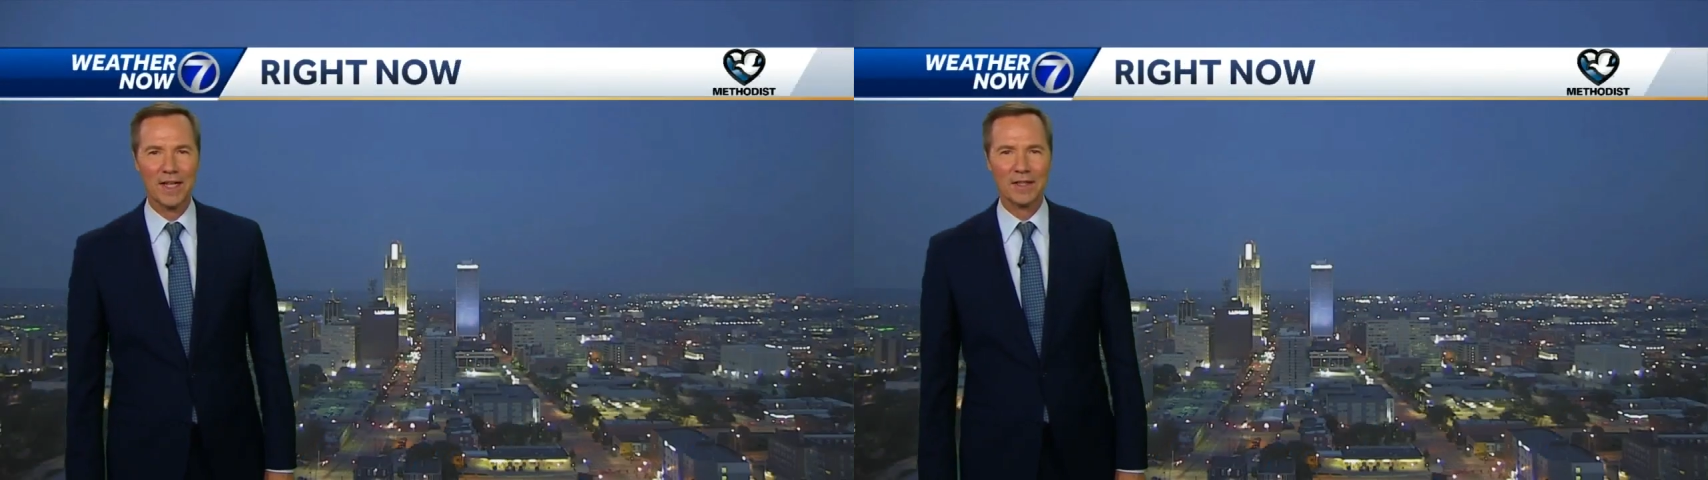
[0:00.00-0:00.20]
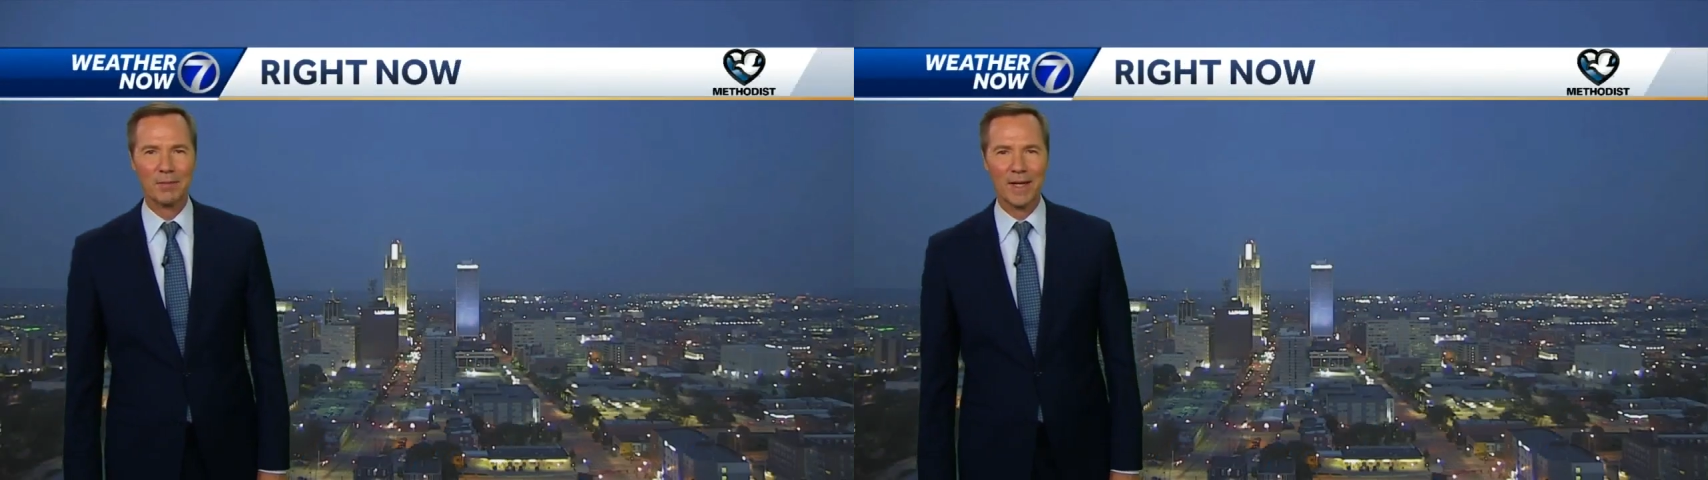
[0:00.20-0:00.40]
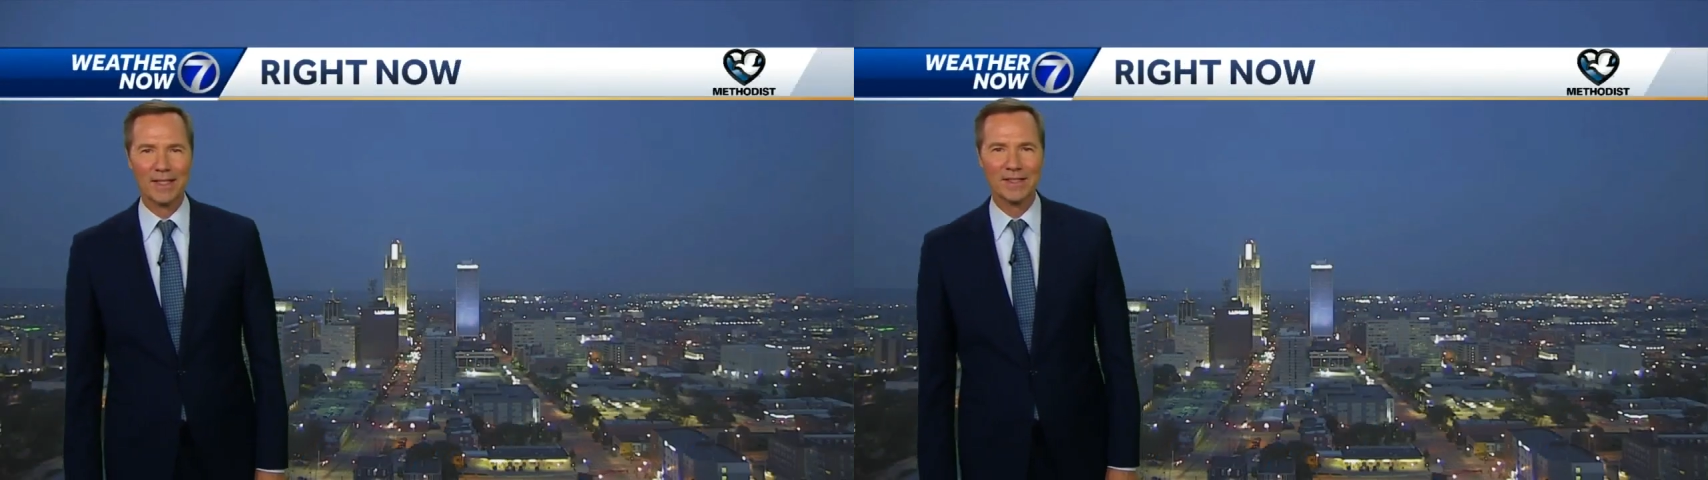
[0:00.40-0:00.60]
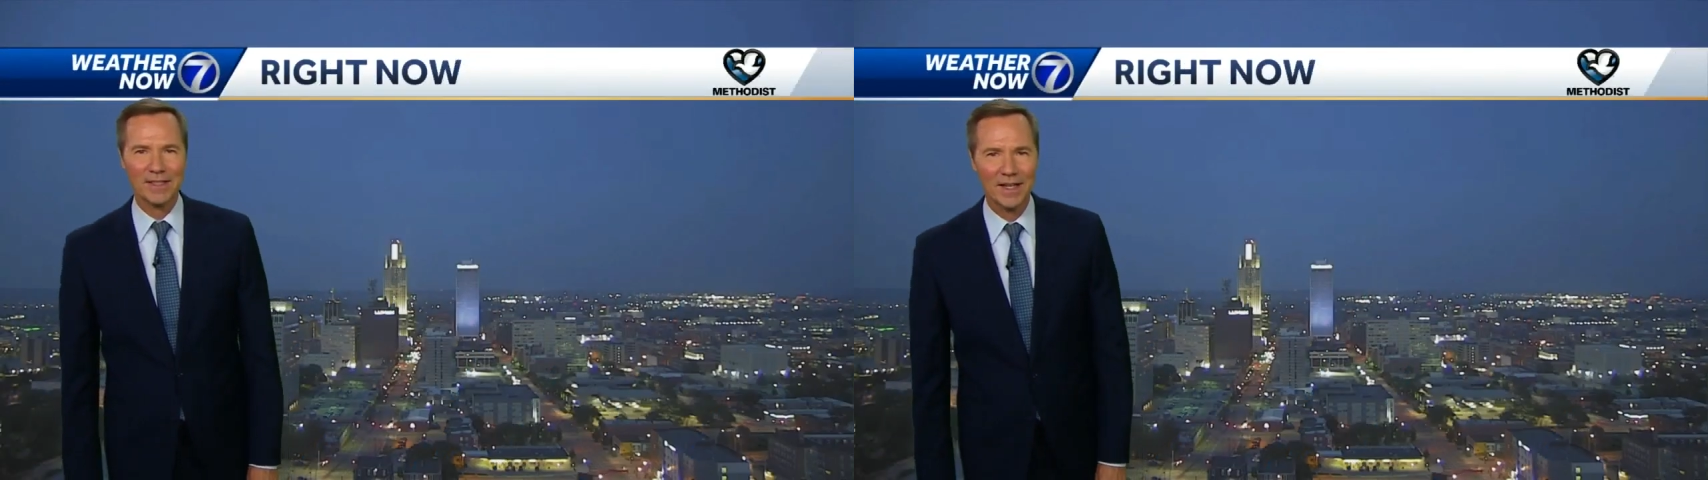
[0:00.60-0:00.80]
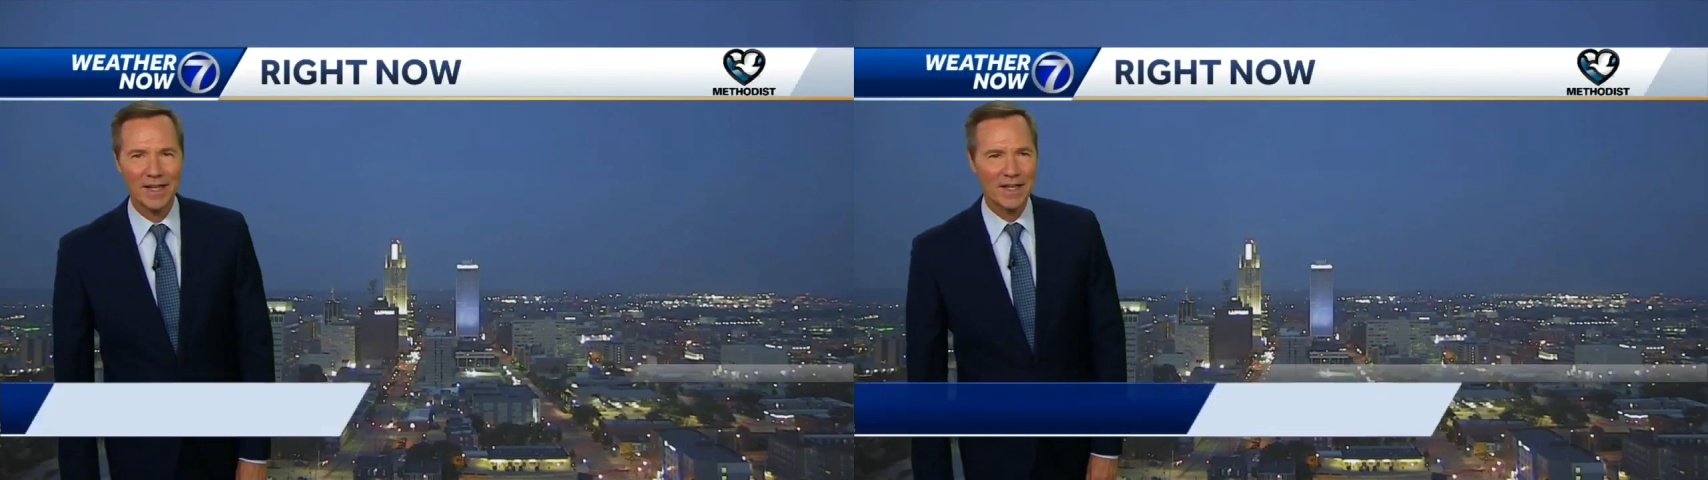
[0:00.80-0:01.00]
Not the
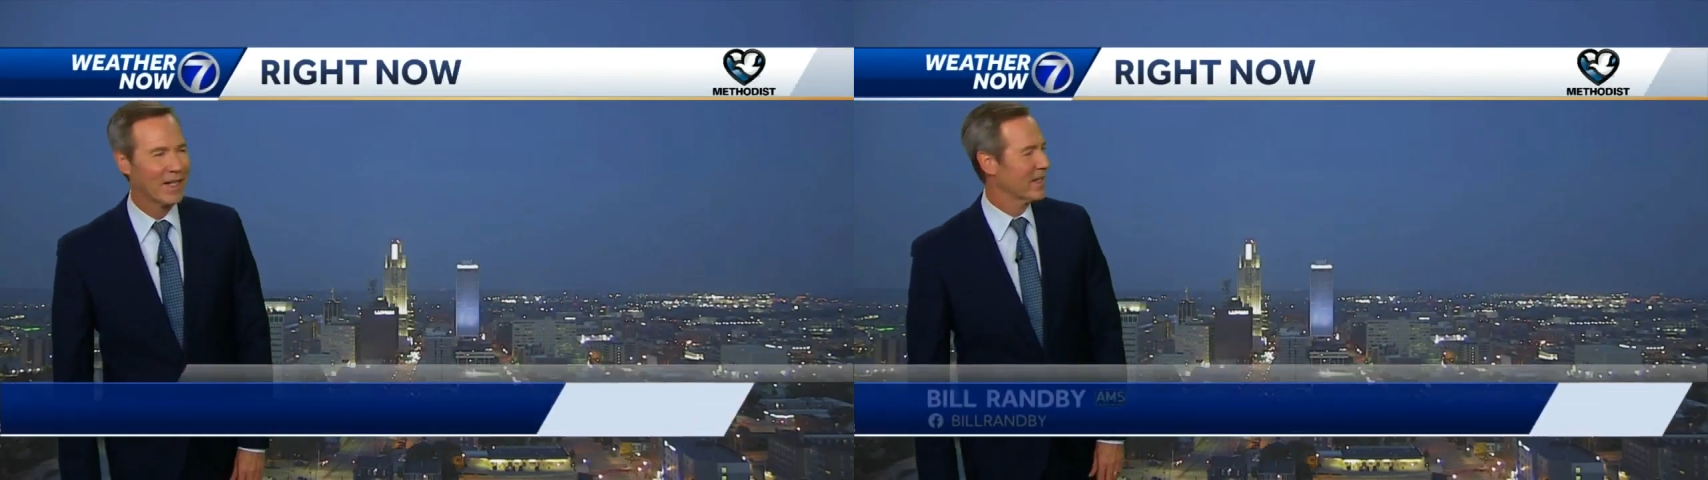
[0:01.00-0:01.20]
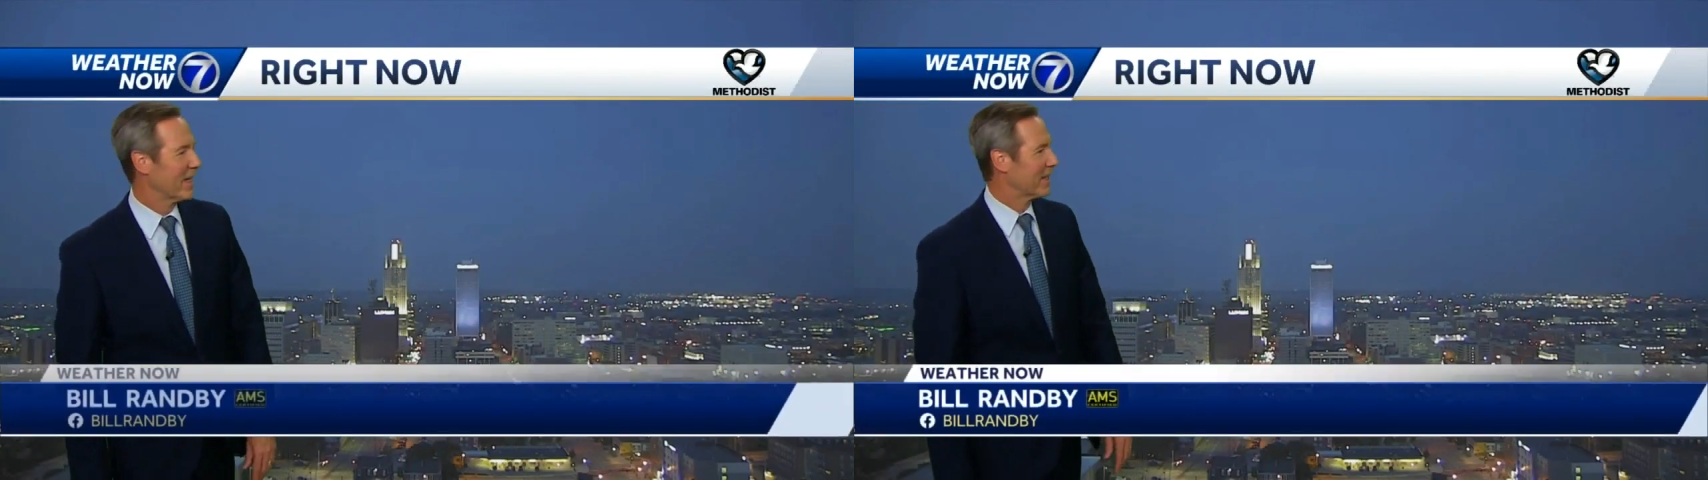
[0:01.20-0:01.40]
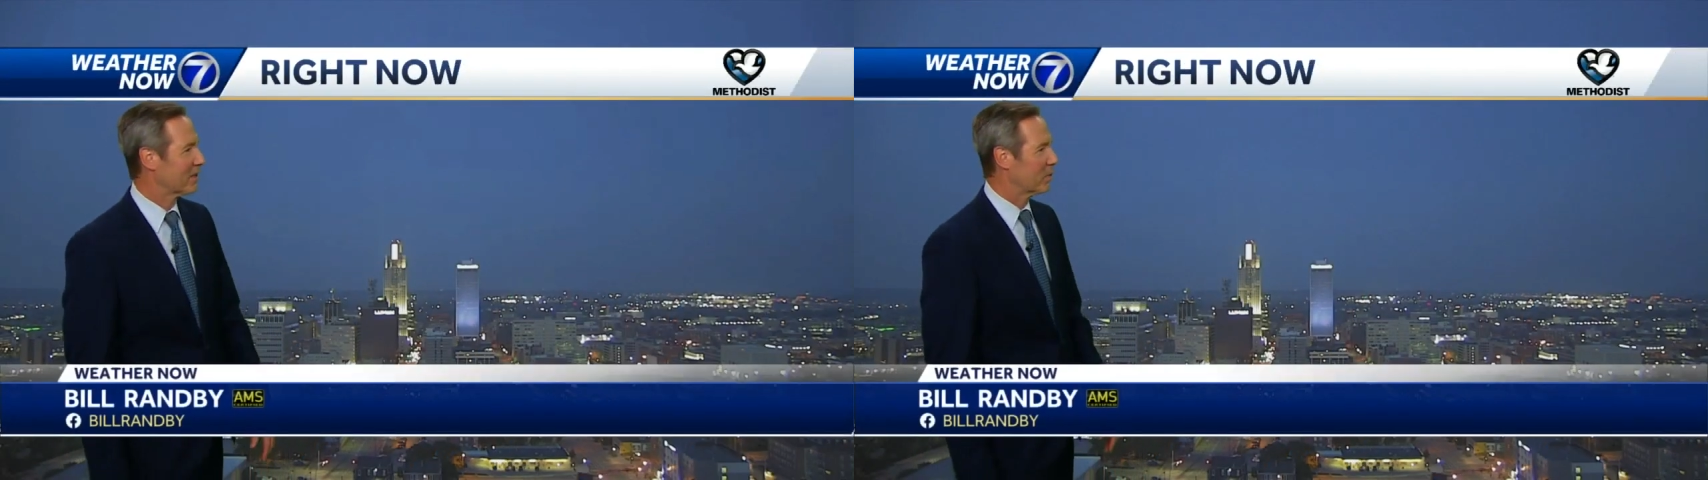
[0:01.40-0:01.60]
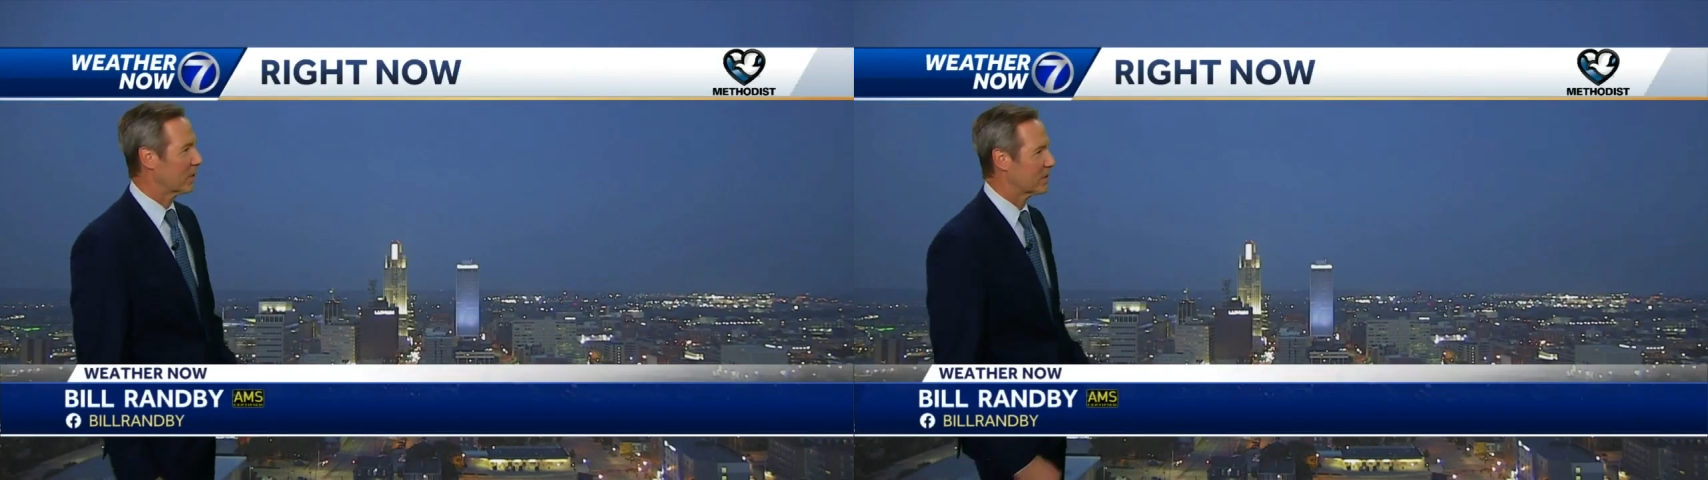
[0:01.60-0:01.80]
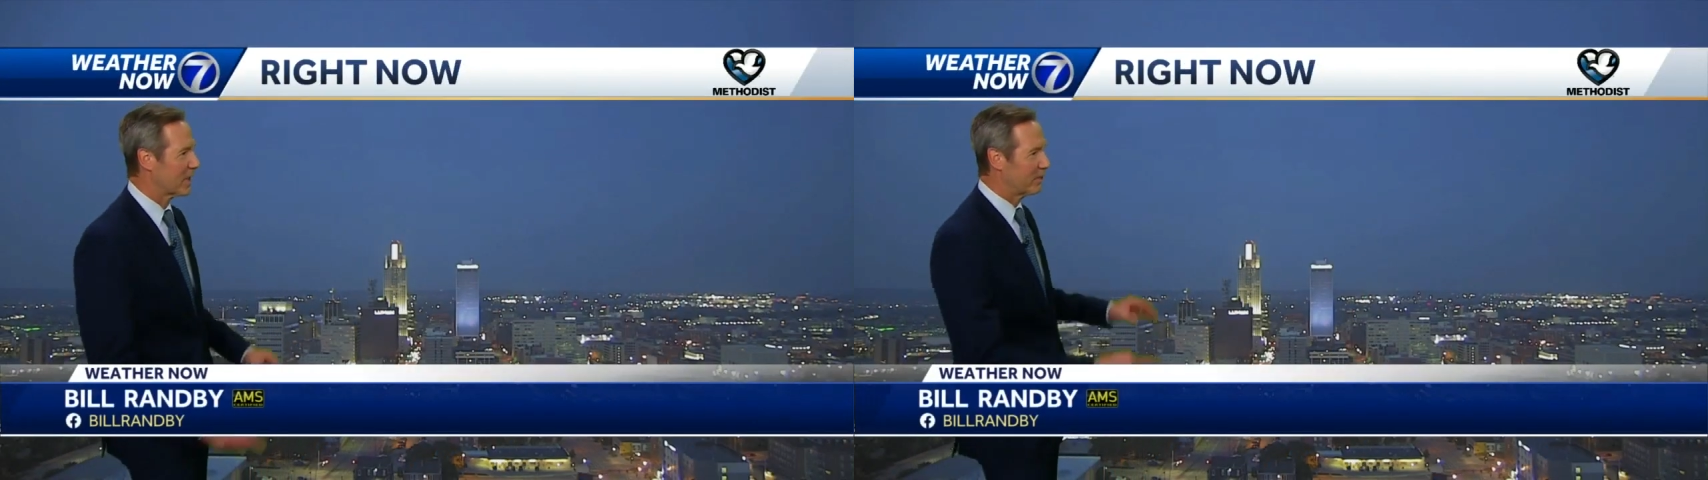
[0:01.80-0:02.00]
best, not the worst.